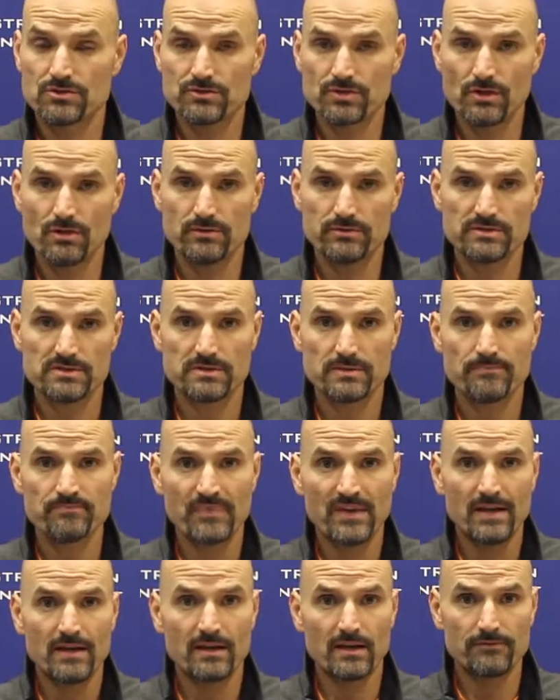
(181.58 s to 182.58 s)
your toes?
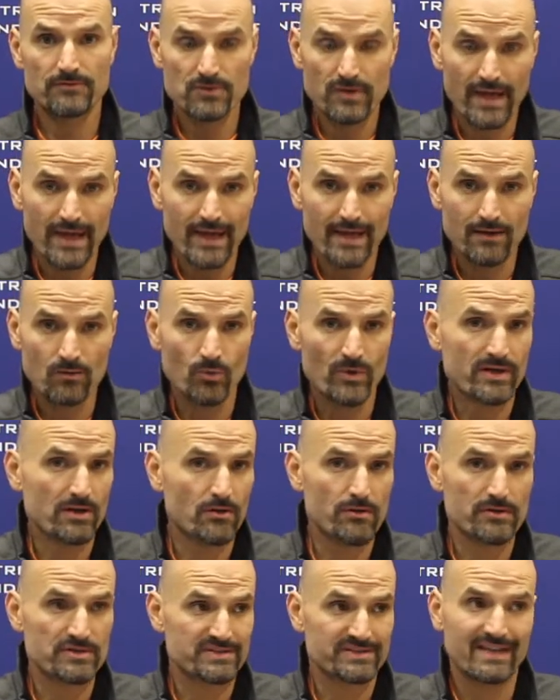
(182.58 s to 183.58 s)
If you can't, we know
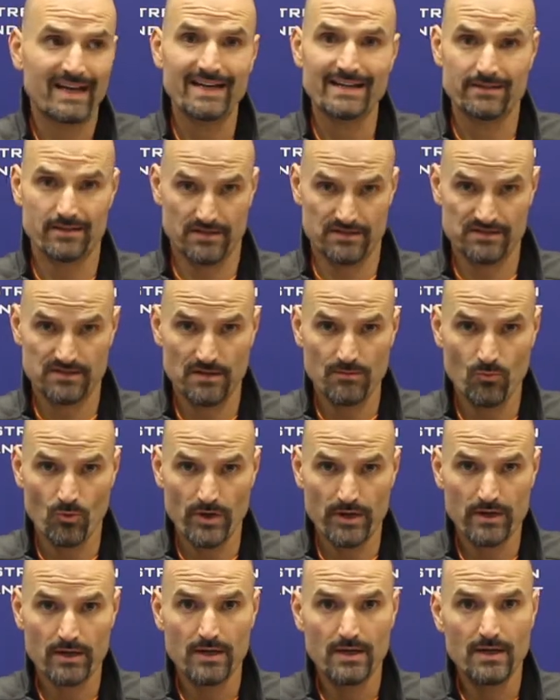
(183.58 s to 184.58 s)
there's tightness
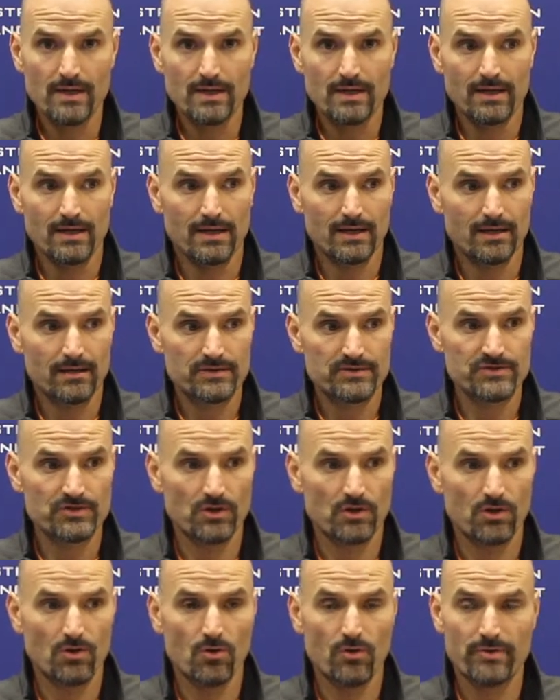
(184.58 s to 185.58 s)
somewhere.
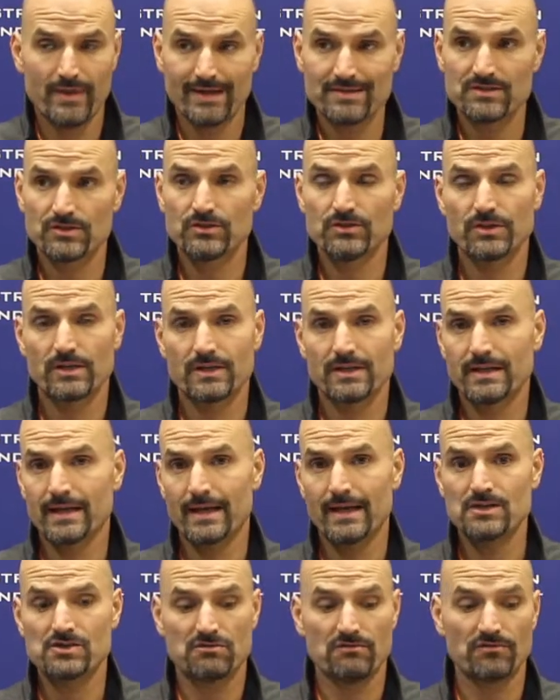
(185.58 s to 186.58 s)
So that's a good
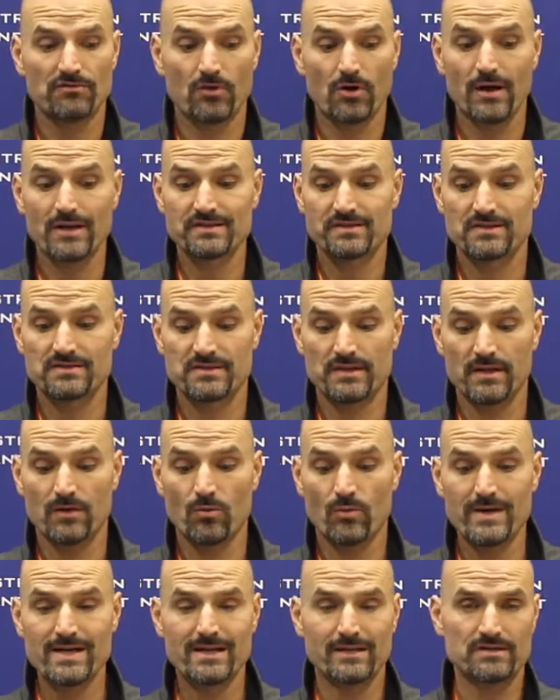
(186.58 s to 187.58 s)
indication for us to say
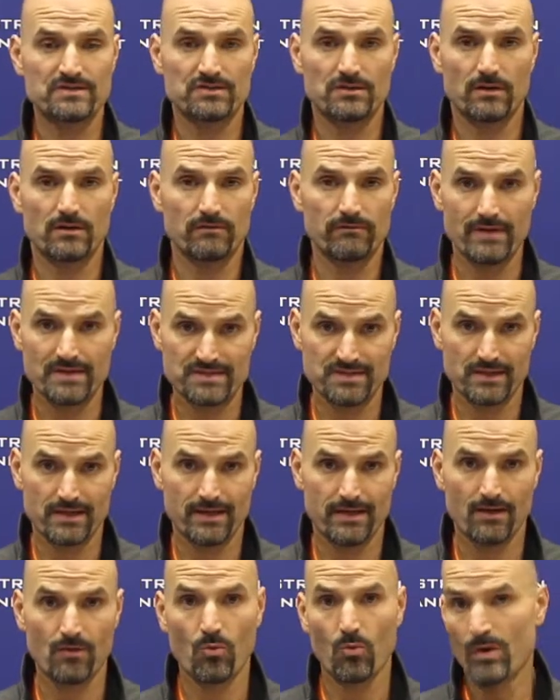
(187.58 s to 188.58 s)
we need to start
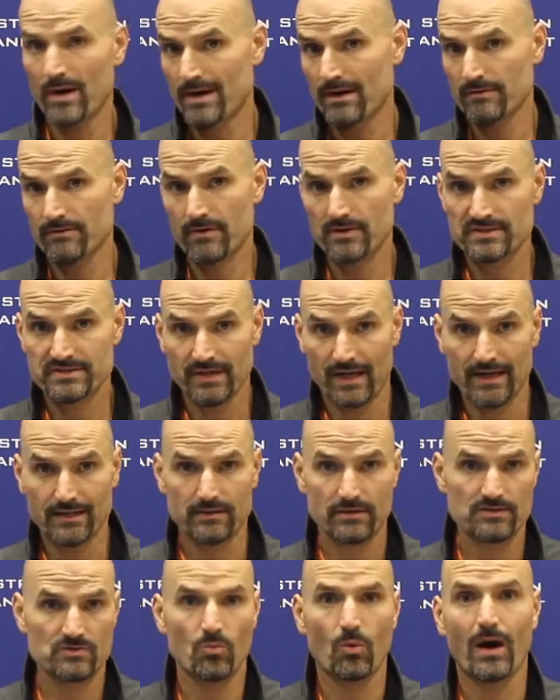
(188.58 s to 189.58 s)
investigating where there's
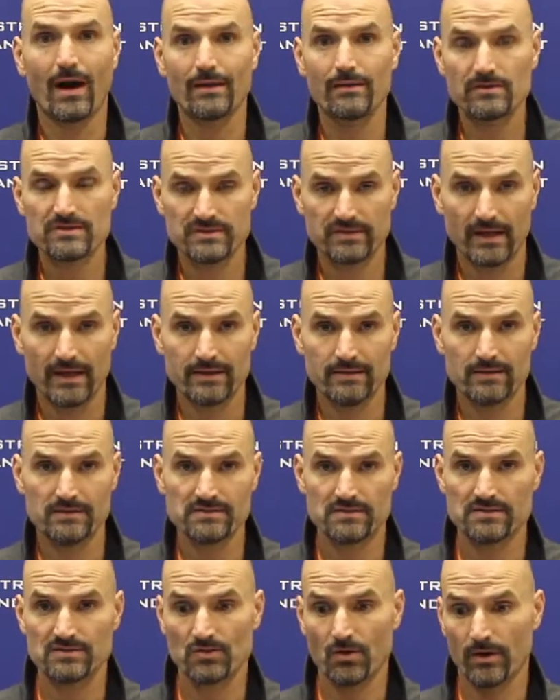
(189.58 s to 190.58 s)
tightness, why there's
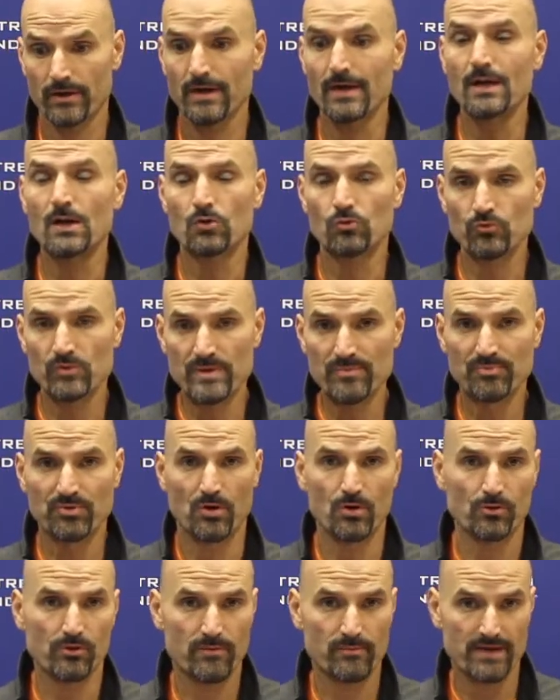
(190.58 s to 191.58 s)
tightness, and start
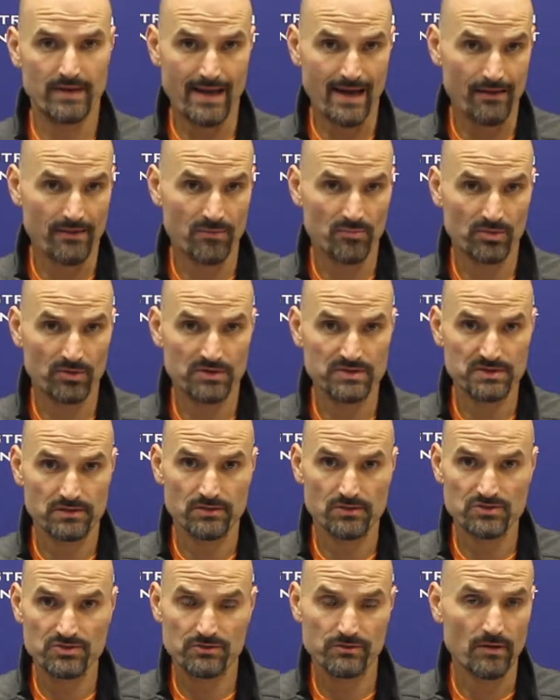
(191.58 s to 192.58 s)
reprogramming how the person
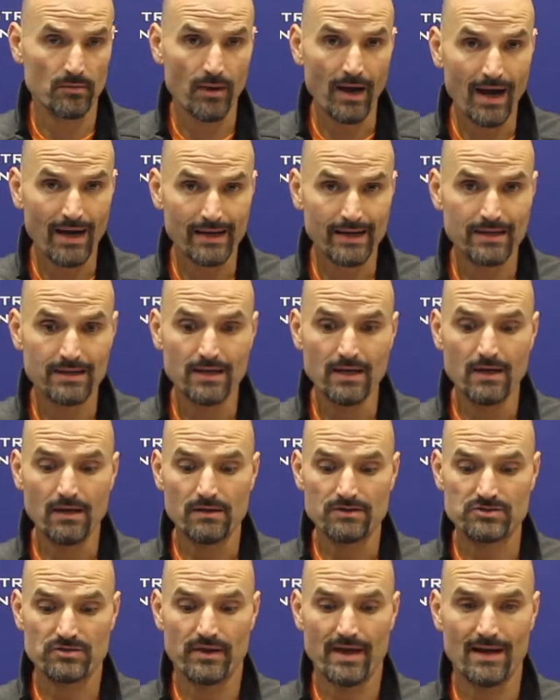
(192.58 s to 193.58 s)
is using their body
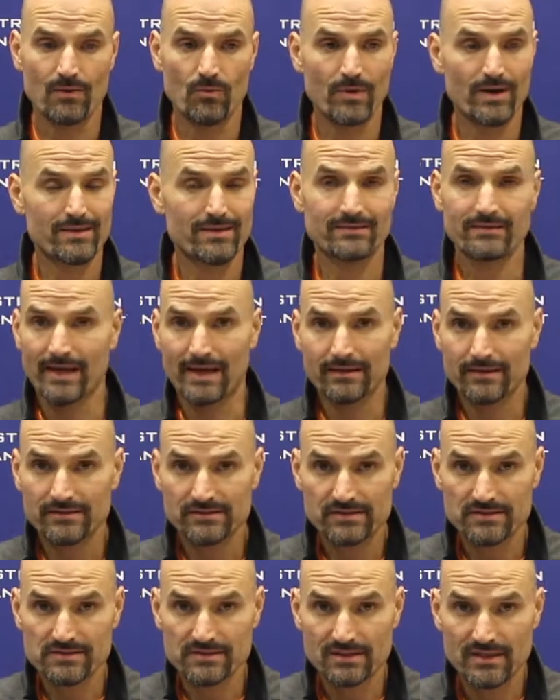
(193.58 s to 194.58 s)
so that way the
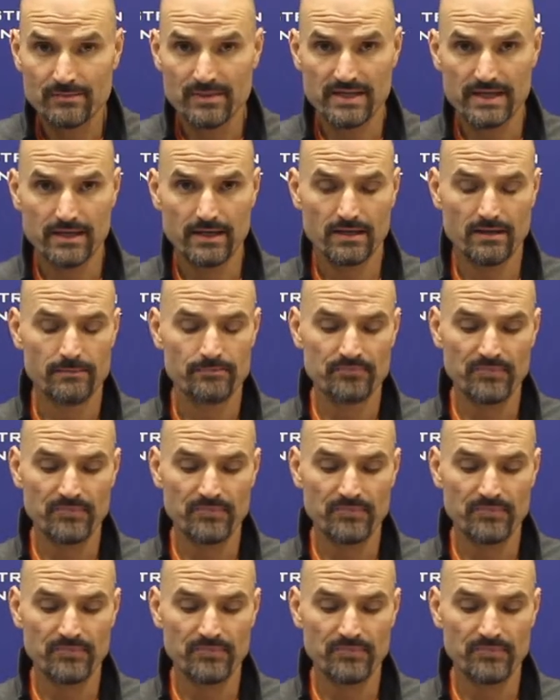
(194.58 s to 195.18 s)
tightness is eliminated.